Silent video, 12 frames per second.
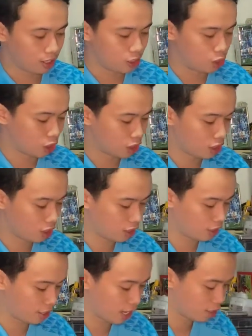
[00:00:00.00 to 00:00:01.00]
just
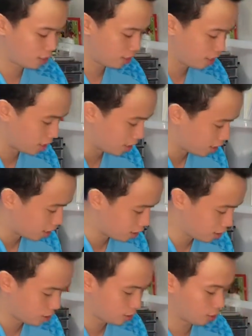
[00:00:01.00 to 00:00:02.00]
yesterday.
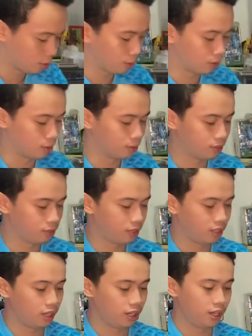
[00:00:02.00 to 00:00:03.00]
So
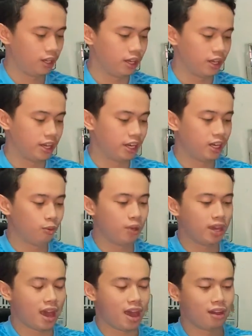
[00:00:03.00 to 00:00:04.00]
here we
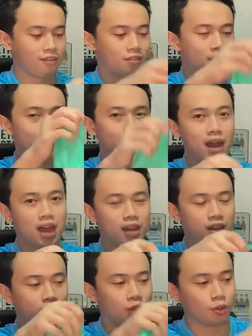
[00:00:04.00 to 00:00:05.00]
have a brand
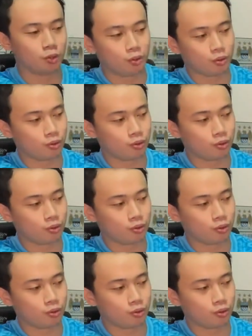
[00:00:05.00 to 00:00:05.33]
new